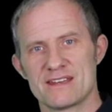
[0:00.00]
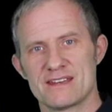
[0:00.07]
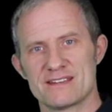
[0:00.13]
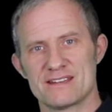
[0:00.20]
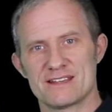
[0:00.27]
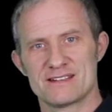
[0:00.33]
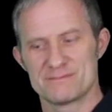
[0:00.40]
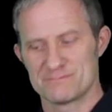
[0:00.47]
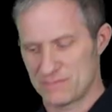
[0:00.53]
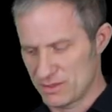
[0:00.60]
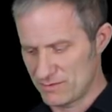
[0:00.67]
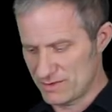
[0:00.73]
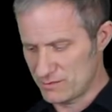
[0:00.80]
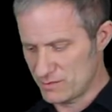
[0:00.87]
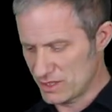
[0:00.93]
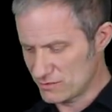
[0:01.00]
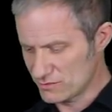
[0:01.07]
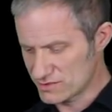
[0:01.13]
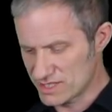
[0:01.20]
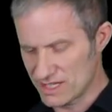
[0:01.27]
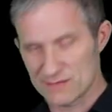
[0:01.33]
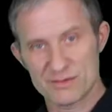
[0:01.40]
and hopefully we can
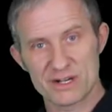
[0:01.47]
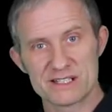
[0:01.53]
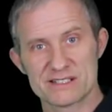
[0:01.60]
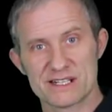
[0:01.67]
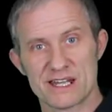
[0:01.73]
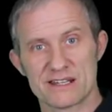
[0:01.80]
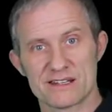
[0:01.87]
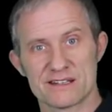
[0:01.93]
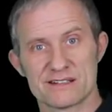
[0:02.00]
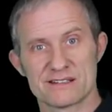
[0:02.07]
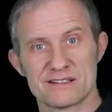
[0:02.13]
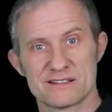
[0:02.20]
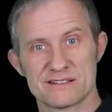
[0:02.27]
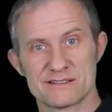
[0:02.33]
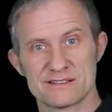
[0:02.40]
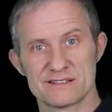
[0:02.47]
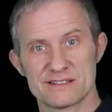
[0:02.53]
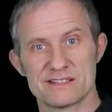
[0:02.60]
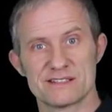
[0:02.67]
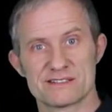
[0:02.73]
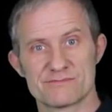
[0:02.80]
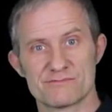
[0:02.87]
all celebrate together
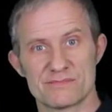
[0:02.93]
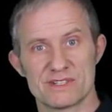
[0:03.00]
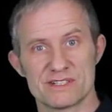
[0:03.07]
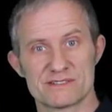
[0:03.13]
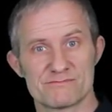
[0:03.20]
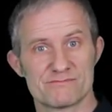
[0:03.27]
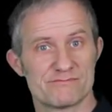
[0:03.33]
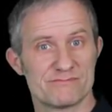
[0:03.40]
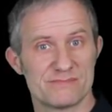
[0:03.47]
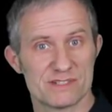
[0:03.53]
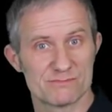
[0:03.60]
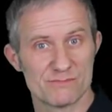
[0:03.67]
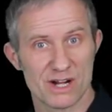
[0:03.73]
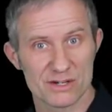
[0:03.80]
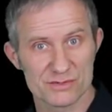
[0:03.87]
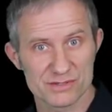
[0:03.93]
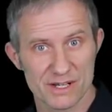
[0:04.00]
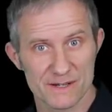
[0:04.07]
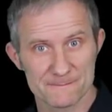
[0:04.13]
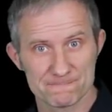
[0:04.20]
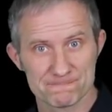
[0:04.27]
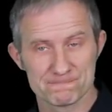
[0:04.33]
this this this
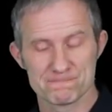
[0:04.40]
milestone.